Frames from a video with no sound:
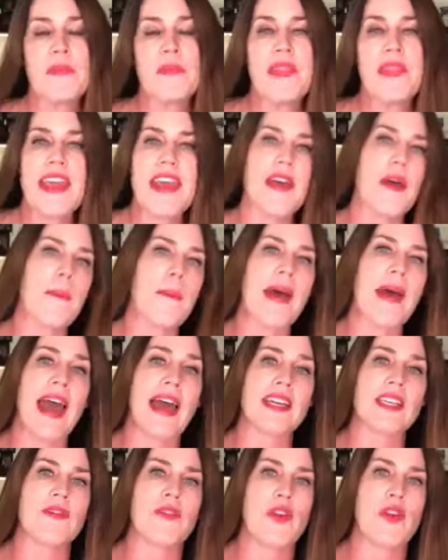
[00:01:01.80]
the
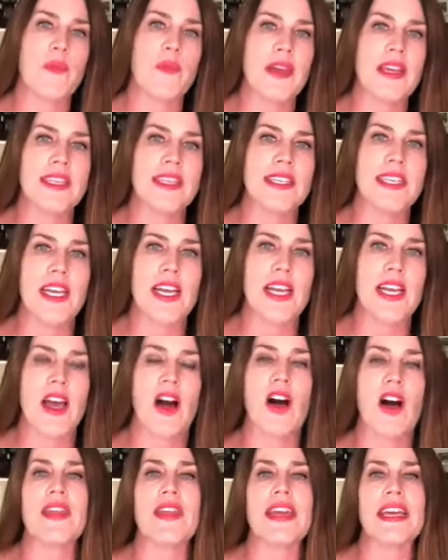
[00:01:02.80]
impact of obesity
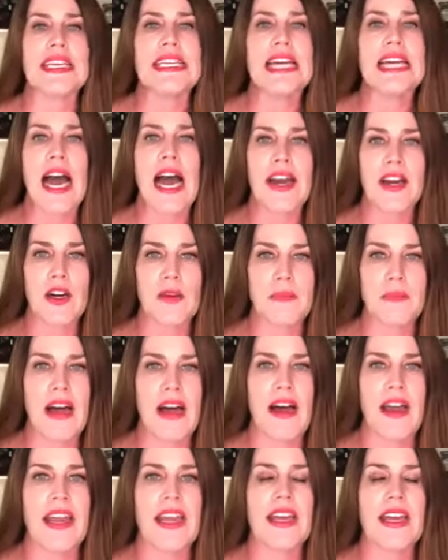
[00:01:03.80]
on the entire
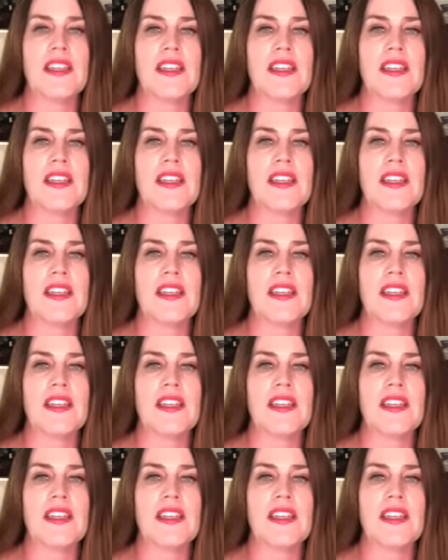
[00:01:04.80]
body.